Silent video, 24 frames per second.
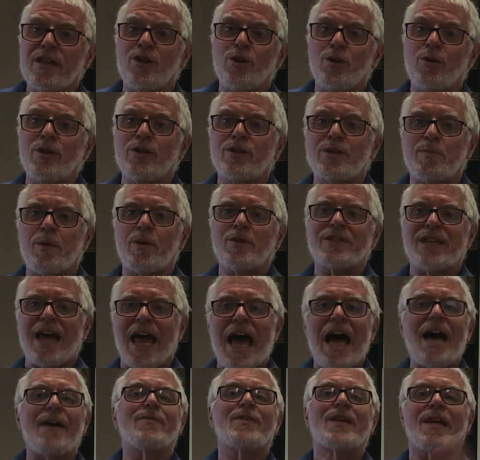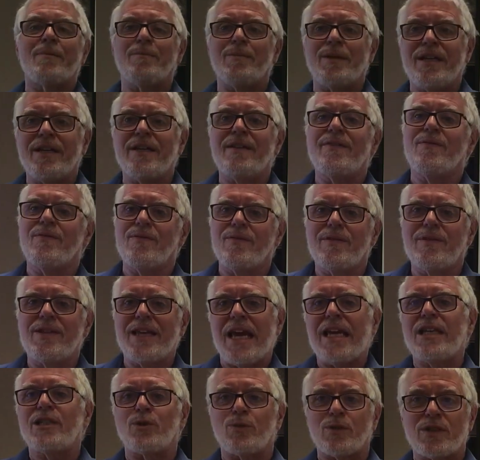the 2 you're supposed to have can be
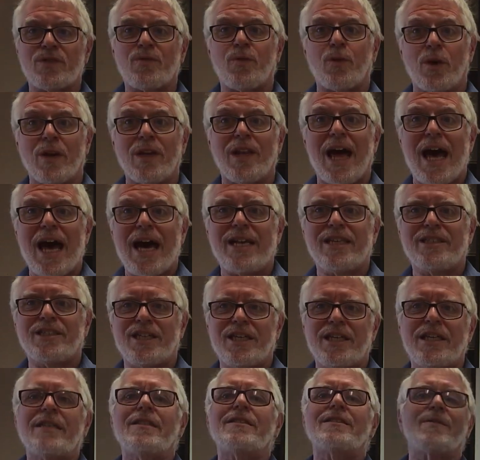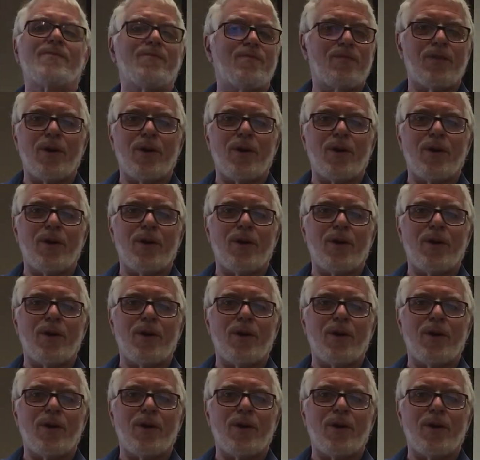dangerous for a lot of genes,